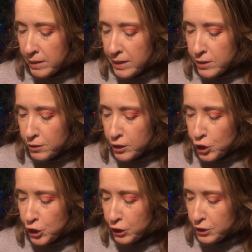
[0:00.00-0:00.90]
these are the
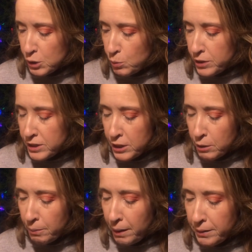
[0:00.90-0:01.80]
sheerest ones that
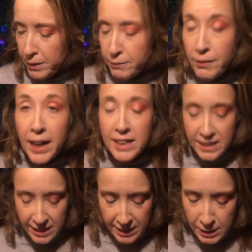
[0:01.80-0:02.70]
you're probably going to
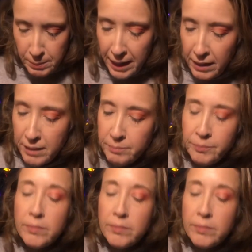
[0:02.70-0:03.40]
find in this palette.